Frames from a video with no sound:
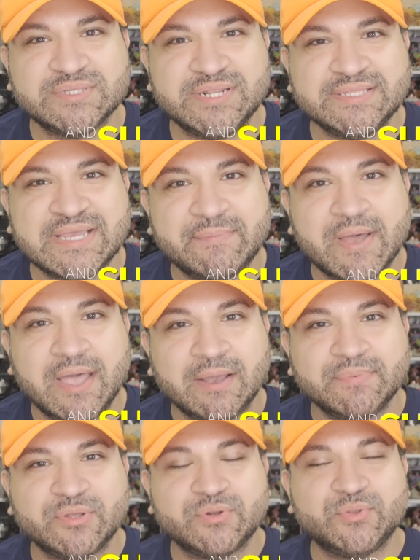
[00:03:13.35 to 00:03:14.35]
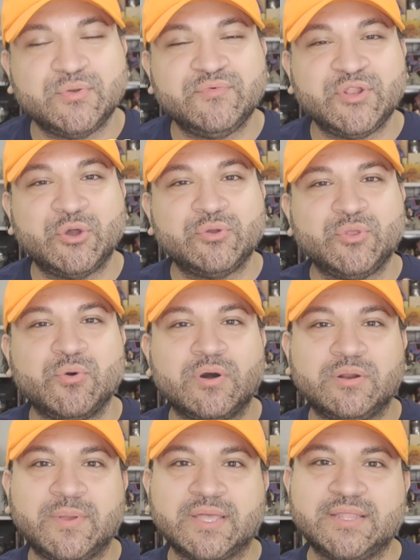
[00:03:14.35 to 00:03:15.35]
So anytime I upload a new video, you
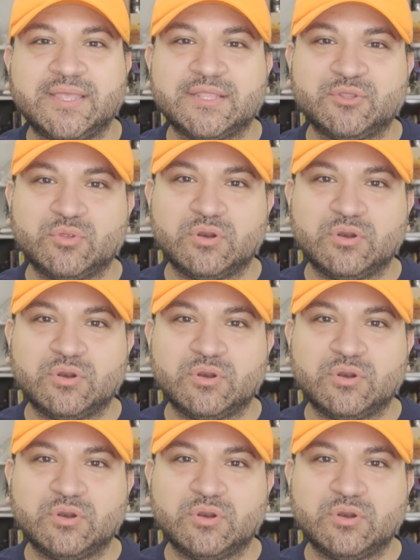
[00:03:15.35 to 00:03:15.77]
automatically get the